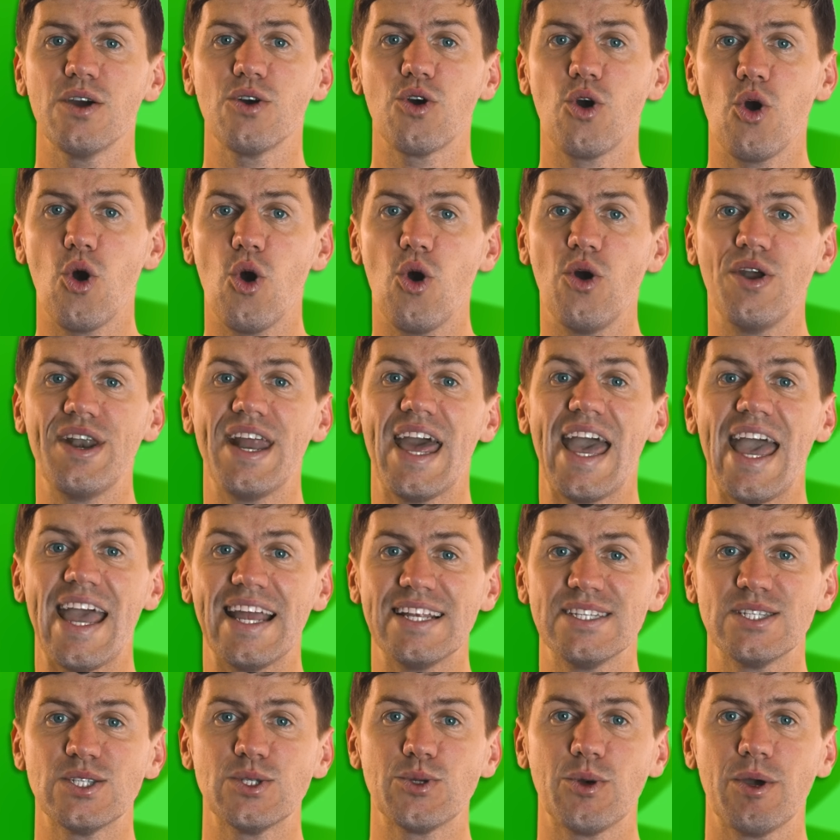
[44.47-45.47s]
corn,
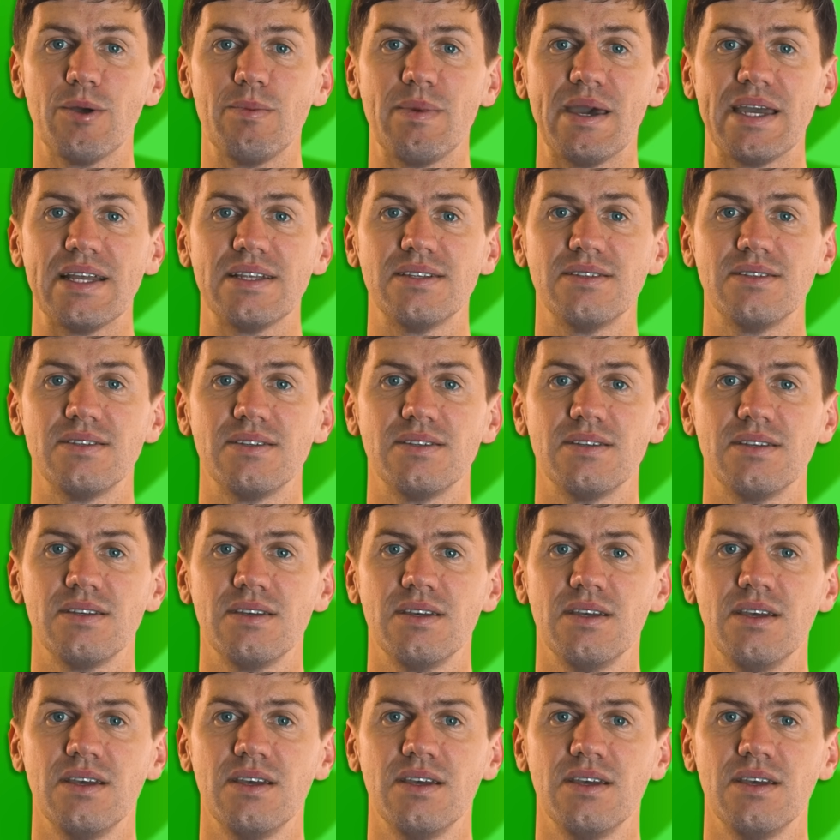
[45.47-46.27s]
and soybeans.